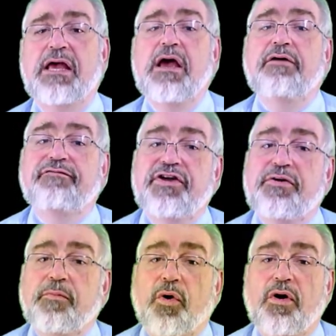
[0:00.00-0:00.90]

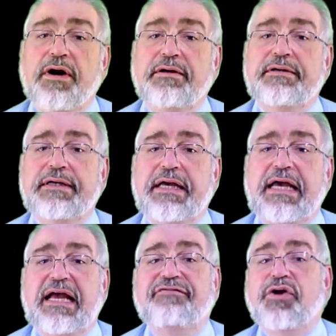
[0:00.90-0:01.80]
Furthermore,
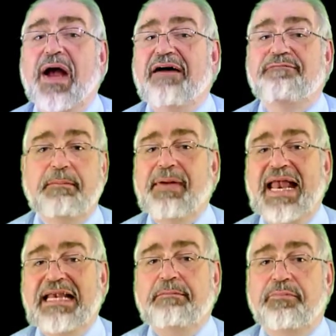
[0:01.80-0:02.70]
if you have
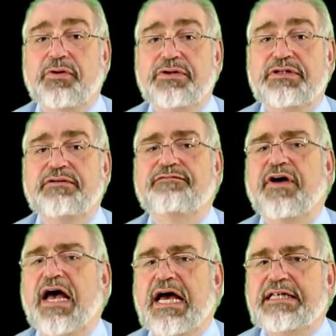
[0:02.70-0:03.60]
pen input
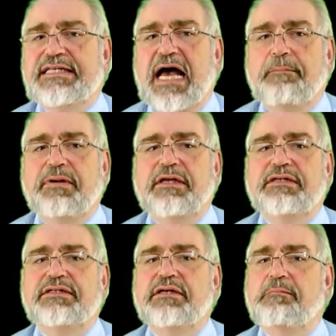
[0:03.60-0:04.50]
via a
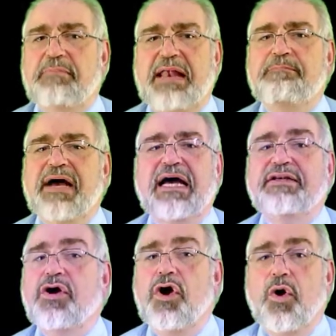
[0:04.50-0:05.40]
tablet, penpad
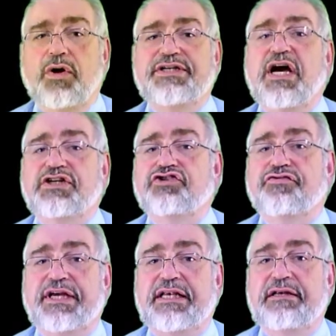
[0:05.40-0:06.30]
or
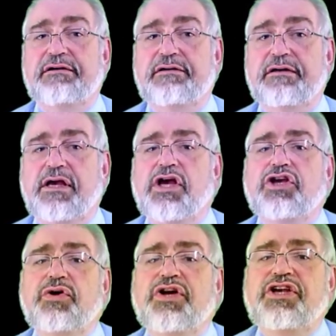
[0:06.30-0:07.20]
touchscreen,
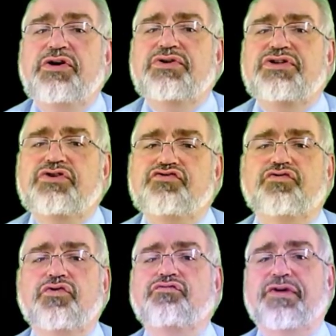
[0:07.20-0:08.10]
you can use the
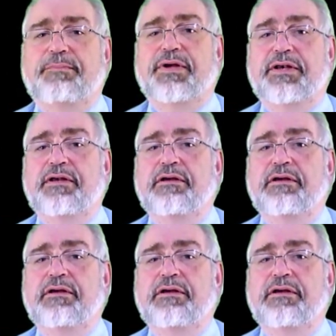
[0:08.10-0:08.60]
draw ribbon